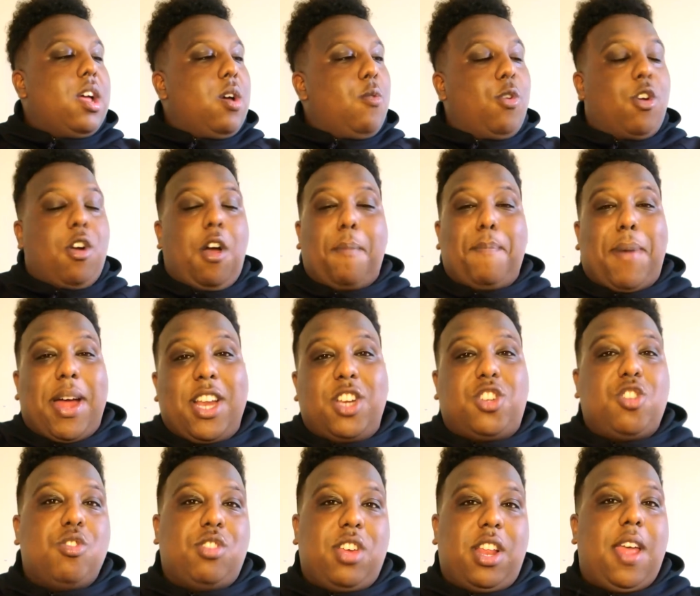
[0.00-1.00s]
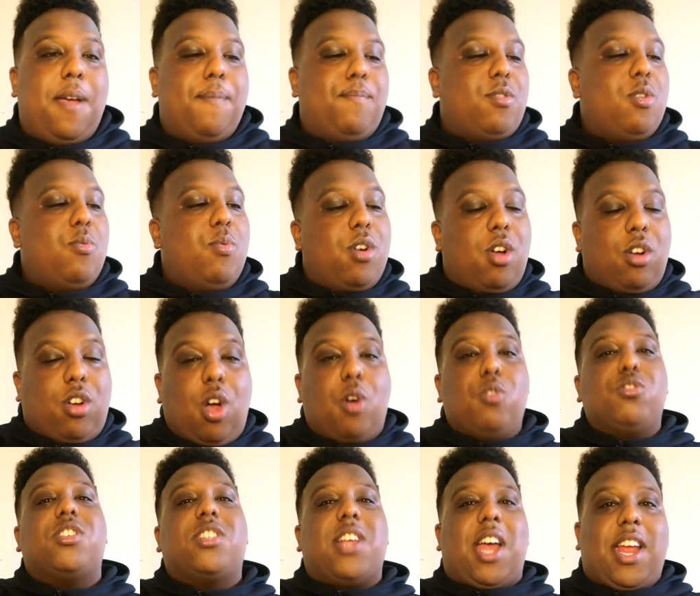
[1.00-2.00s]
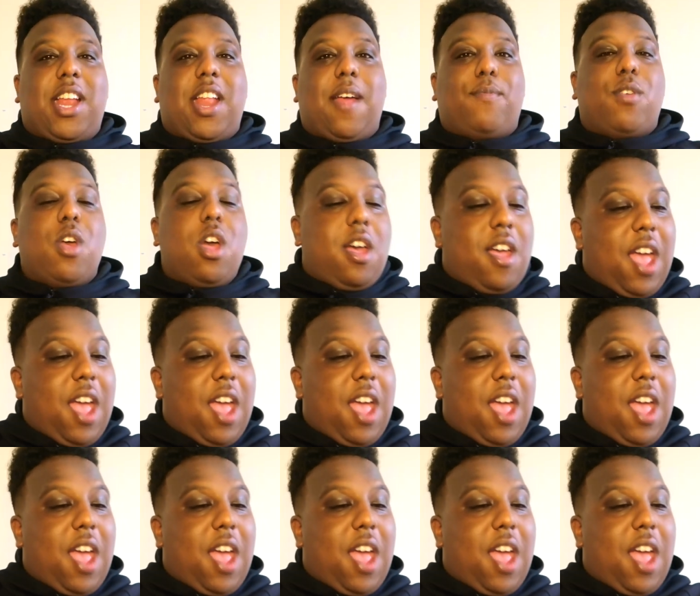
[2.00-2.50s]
We've got a manager who's inept. We've got coaches that are inept.